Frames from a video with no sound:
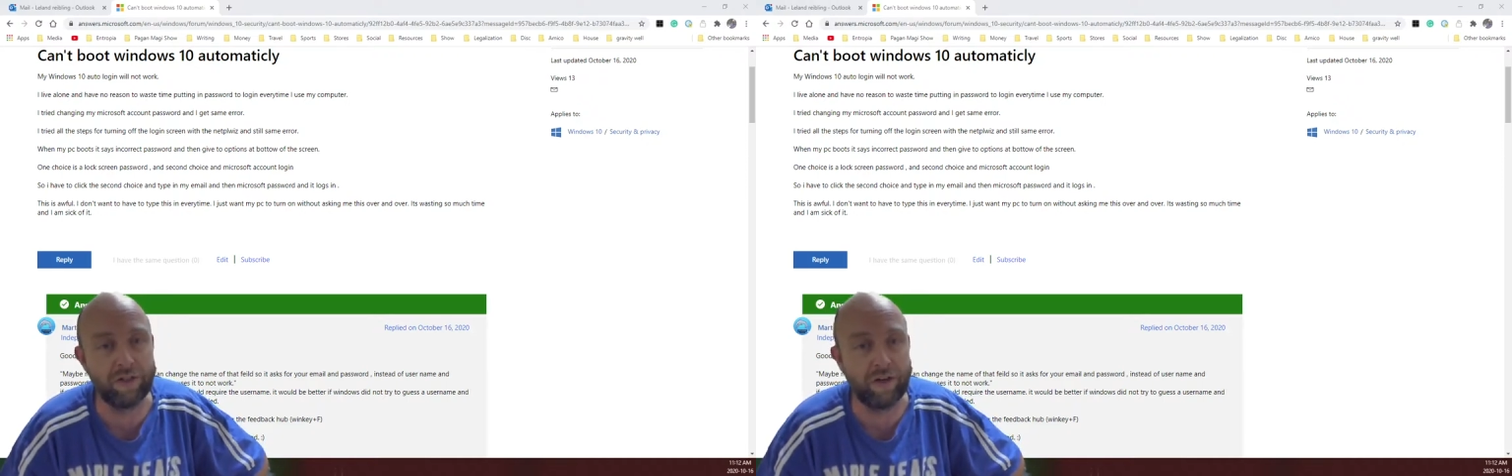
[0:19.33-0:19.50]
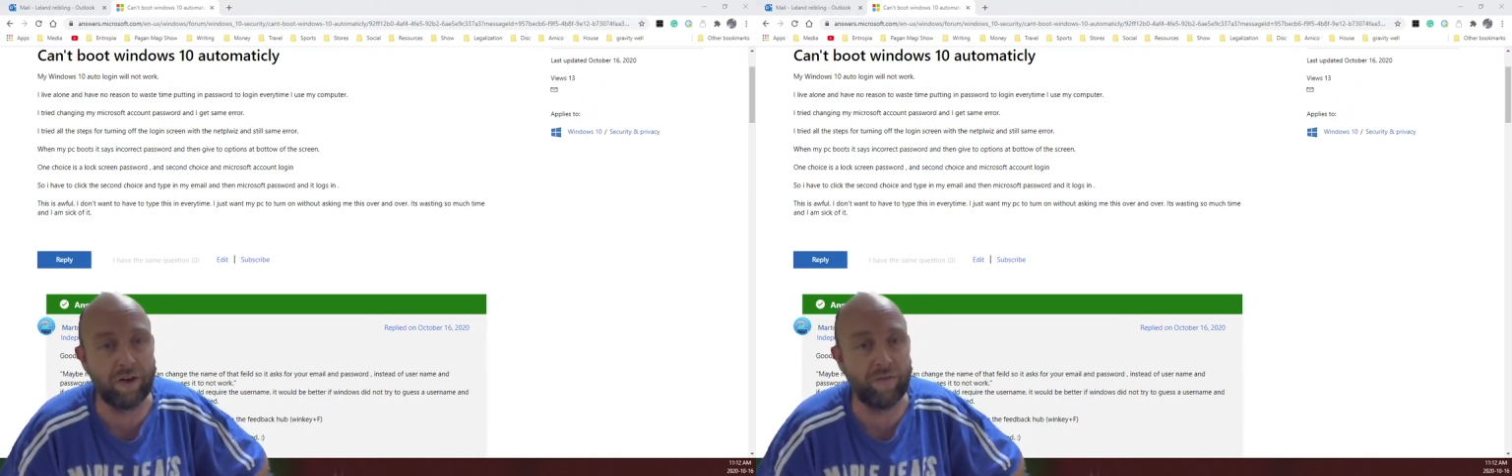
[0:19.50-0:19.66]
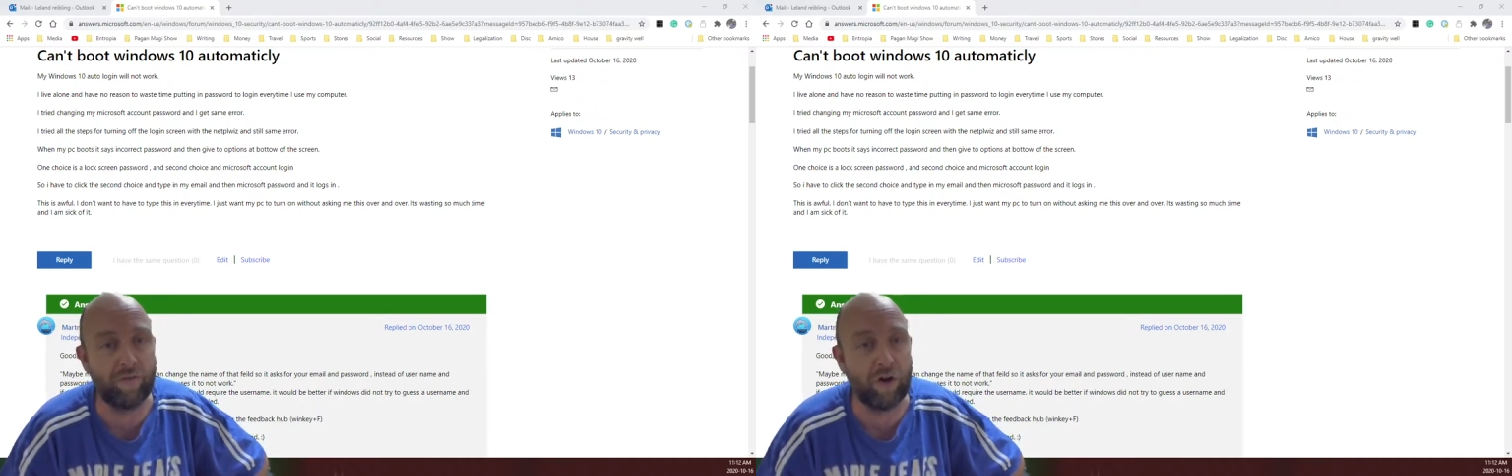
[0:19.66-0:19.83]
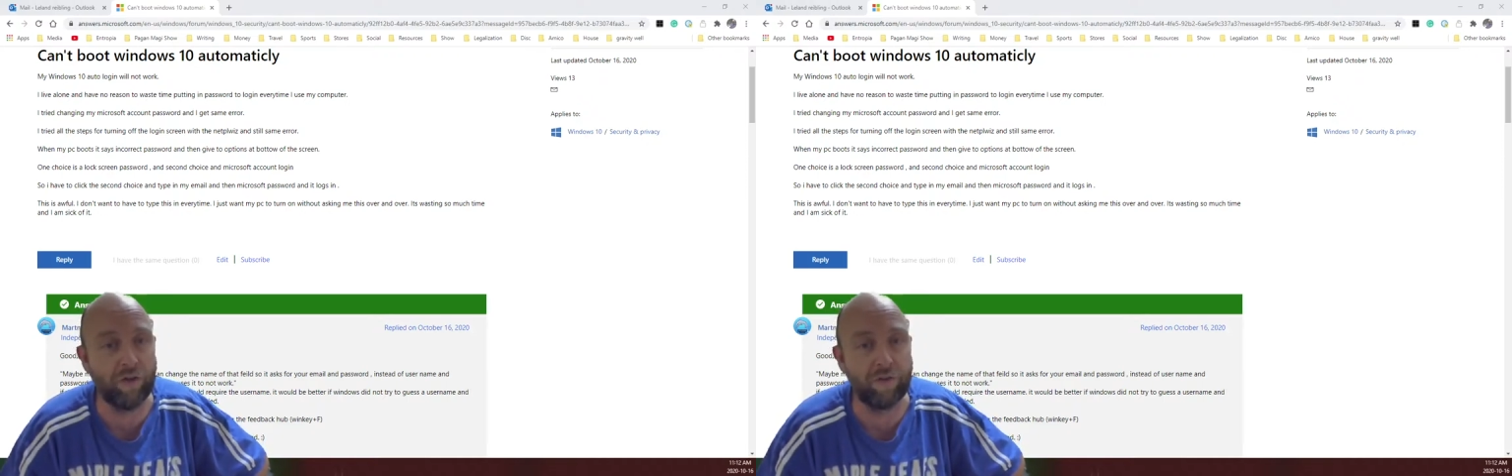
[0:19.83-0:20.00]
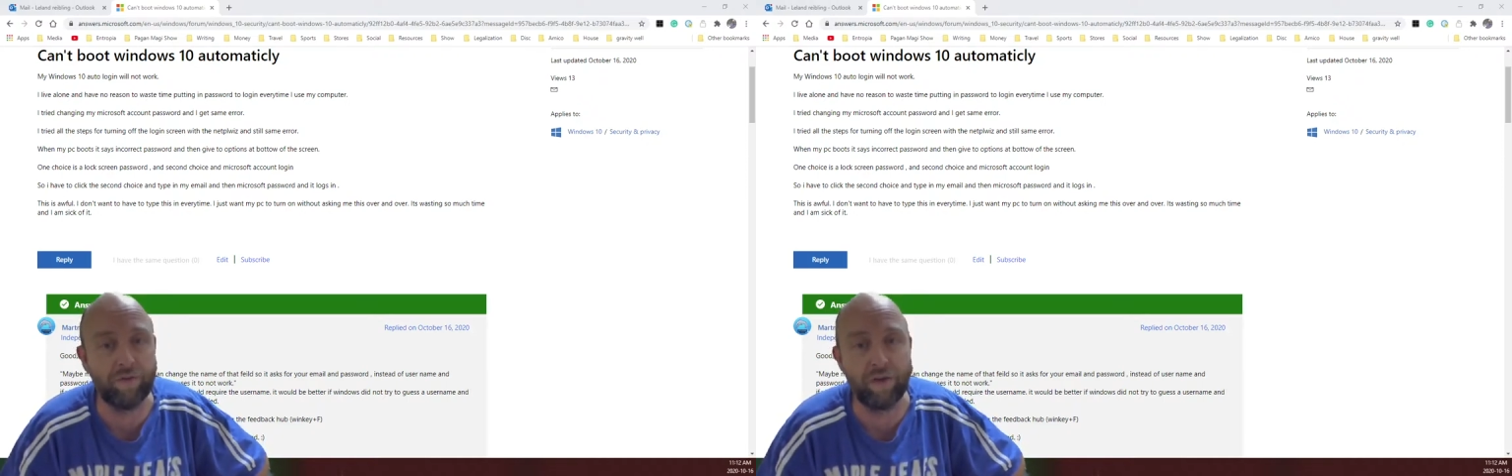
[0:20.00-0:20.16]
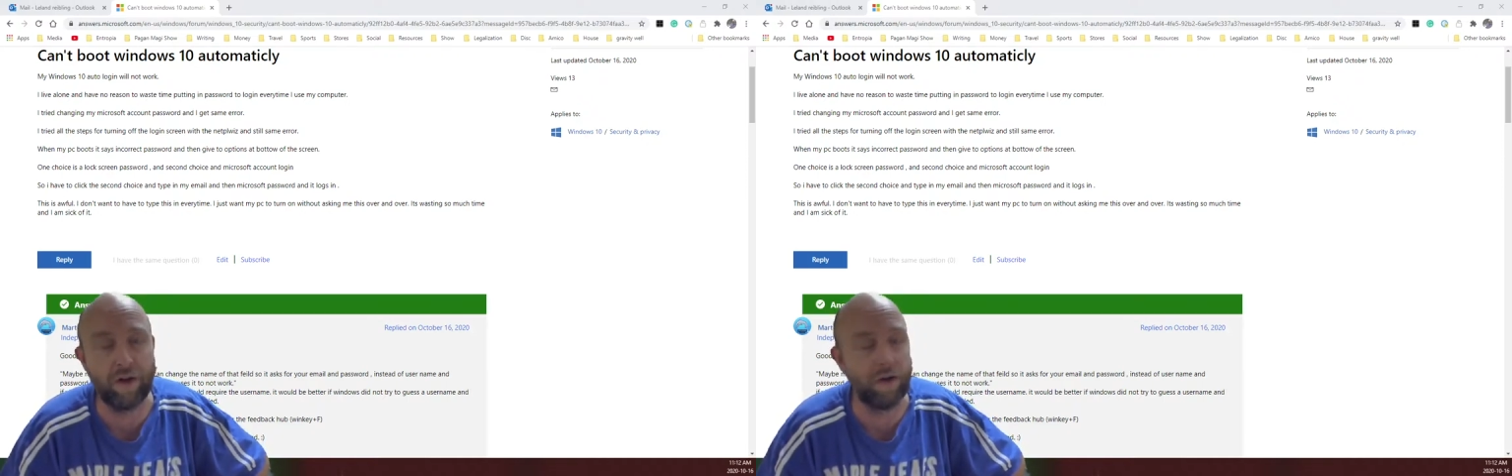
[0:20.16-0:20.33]
and I finally
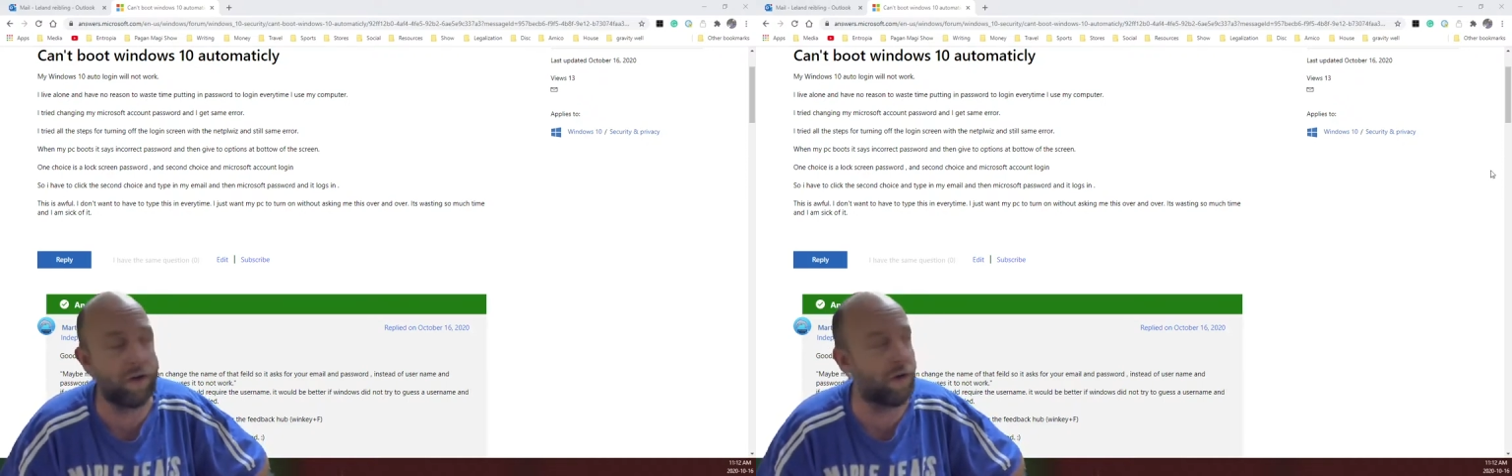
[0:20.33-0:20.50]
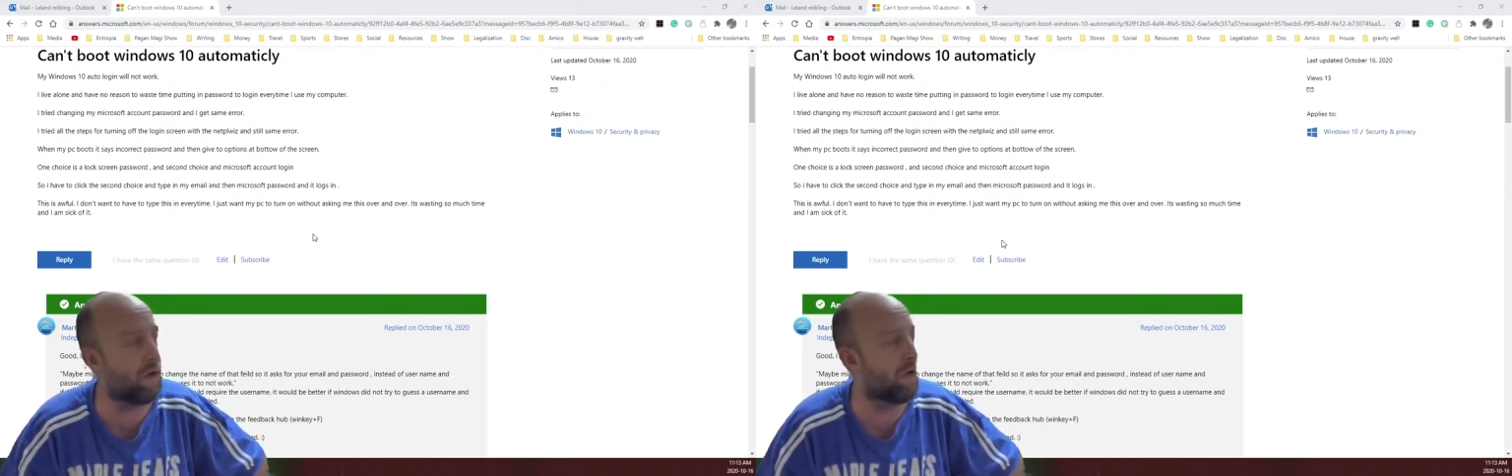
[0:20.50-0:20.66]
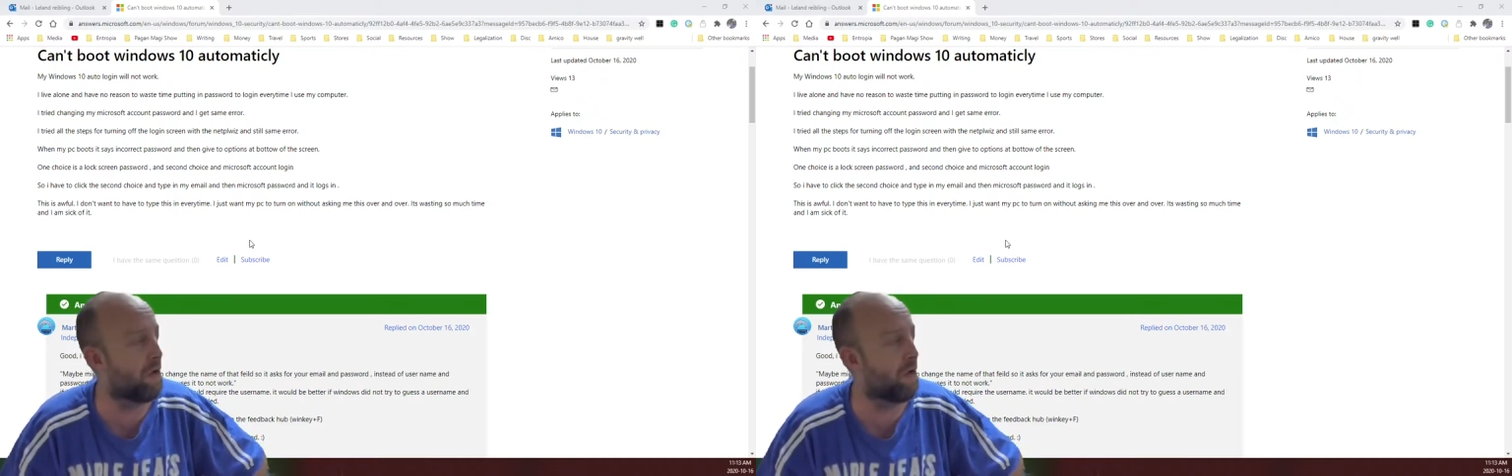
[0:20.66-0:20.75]
figured it out.